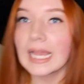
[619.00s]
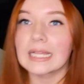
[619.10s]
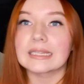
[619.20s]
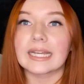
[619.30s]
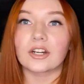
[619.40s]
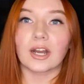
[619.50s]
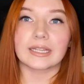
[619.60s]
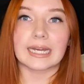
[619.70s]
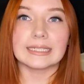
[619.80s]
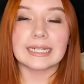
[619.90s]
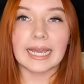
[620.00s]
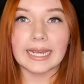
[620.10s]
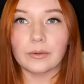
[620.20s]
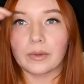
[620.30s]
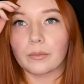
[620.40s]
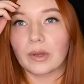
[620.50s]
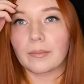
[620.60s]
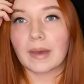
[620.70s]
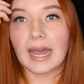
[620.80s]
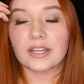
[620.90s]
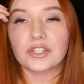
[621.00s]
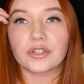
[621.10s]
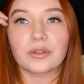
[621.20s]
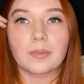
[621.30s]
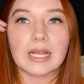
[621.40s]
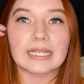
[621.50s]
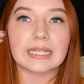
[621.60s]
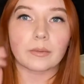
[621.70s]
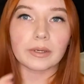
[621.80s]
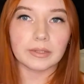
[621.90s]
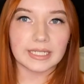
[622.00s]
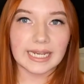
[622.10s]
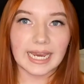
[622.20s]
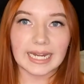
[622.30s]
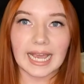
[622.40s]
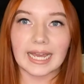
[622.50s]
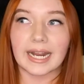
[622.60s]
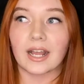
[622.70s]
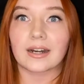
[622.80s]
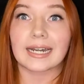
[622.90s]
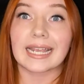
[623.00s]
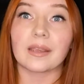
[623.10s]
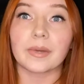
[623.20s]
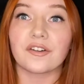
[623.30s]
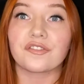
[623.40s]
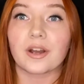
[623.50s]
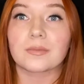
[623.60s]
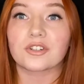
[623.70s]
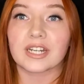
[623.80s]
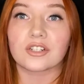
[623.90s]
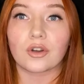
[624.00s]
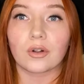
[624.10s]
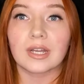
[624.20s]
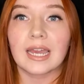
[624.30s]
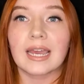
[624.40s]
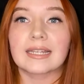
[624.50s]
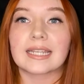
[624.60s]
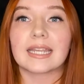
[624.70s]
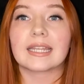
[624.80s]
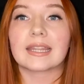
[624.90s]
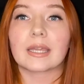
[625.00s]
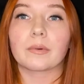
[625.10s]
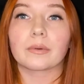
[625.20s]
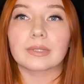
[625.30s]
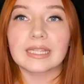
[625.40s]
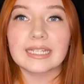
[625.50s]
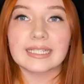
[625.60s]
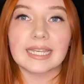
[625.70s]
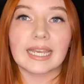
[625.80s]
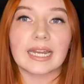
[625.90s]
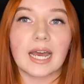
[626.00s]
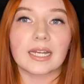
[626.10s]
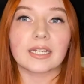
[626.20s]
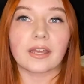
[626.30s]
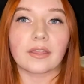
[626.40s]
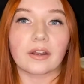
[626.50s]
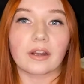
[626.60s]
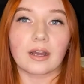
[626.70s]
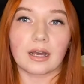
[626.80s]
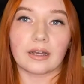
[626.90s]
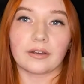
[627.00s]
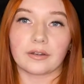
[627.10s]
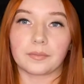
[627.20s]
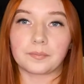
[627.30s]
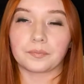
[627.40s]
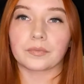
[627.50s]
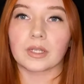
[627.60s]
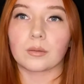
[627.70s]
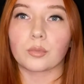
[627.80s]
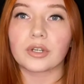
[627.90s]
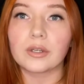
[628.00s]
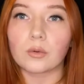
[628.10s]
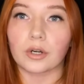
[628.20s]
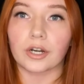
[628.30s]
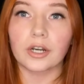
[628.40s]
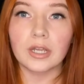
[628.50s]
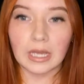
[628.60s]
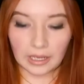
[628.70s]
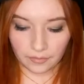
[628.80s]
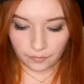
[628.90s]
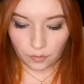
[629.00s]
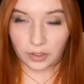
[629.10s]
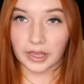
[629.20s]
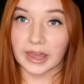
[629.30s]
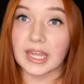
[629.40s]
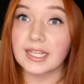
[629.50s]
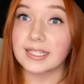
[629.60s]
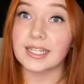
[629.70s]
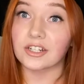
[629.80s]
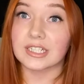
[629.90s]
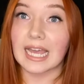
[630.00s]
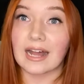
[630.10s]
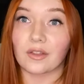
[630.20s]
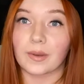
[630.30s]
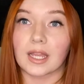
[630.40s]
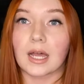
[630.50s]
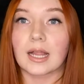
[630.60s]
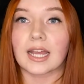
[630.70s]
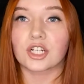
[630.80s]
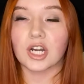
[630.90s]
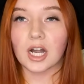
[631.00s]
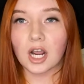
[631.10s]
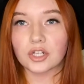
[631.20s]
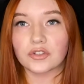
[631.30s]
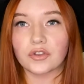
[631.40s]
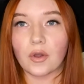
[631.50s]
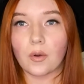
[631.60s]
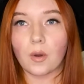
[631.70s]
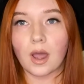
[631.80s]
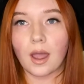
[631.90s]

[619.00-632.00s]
later on that night, we went back to the place that we were staying at and I got an email from Strange Cult saying that they were releasing another pre-order for this year's Halloween collection. So